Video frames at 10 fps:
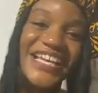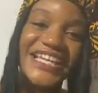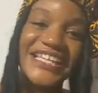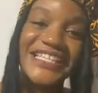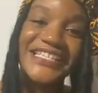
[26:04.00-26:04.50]

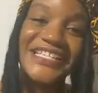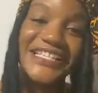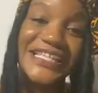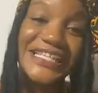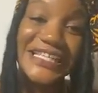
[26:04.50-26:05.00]
He's
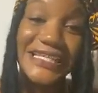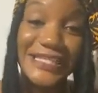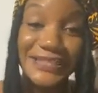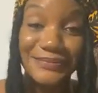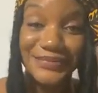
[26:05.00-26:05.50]
a
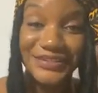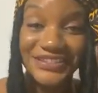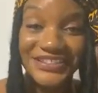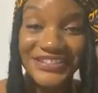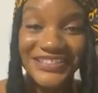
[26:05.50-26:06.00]

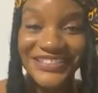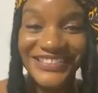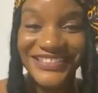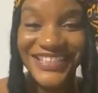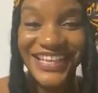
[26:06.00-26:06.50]
Libra,
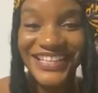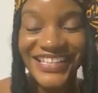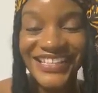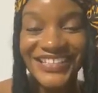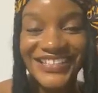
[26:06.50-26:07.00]
not
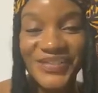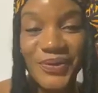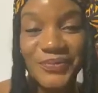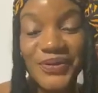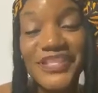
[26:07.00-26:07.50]
a
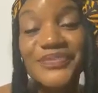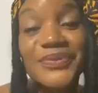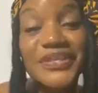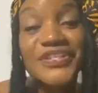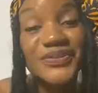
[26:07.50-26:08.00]
Scorpio. He's
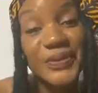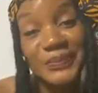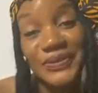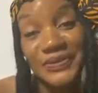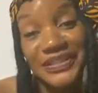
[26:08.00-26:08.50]
really a
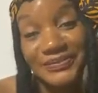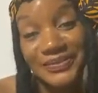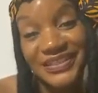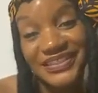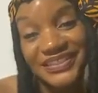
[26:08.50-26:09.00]
Scorpio
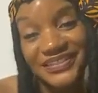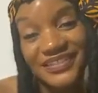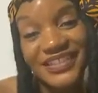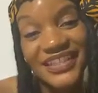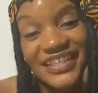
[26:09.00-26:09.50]
Libra.
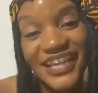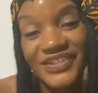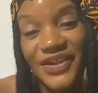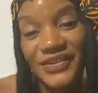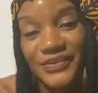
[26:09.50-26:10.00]
And I'll
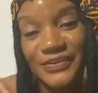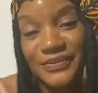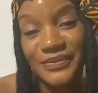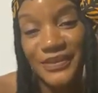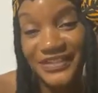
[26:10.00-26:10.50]
talk a little
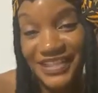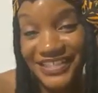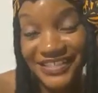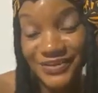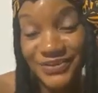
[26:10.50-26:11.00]
bit about
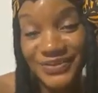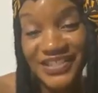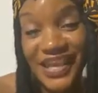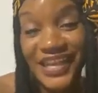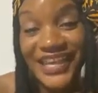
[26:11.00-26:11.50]
that too,
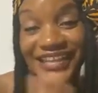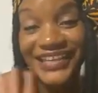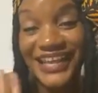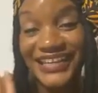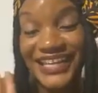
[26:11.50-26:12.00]
because
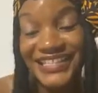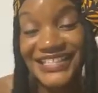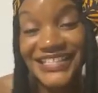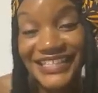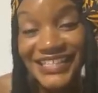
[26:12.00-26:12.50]
I got
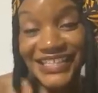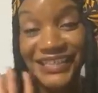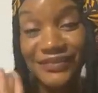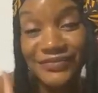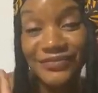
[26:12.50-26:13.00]
tea
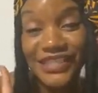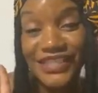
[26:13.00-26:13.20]
in